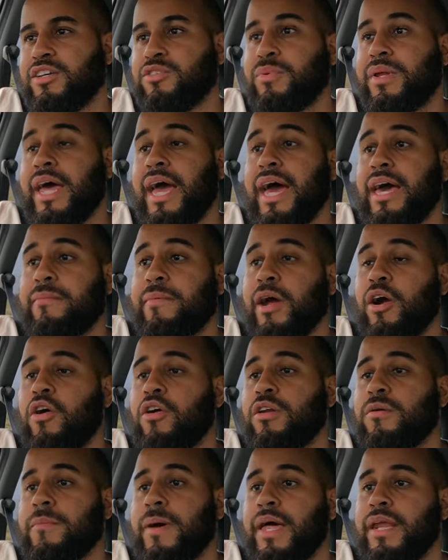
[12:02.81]
Cause when I had my
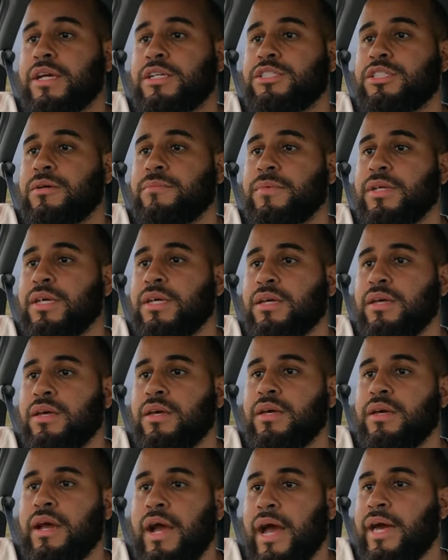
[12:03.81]
automatic Jimny,
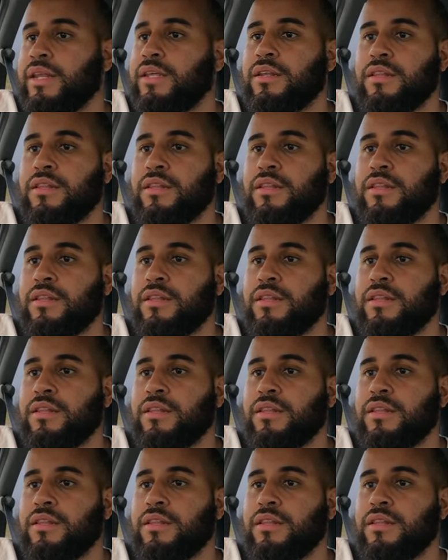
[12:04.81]
I